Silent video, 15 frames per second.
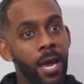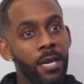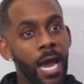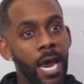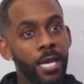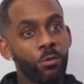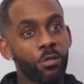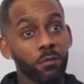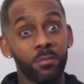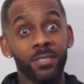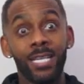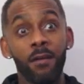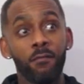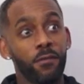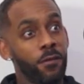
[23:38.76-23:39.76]
man, and he was from
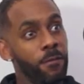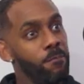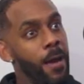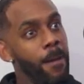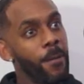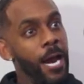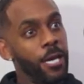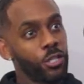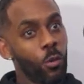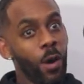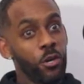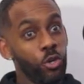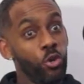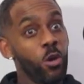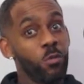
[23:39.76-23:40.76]
Deptford, man, and so
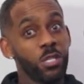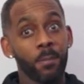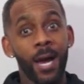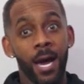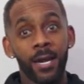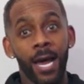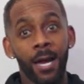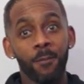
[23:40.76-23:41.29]
I knew he was about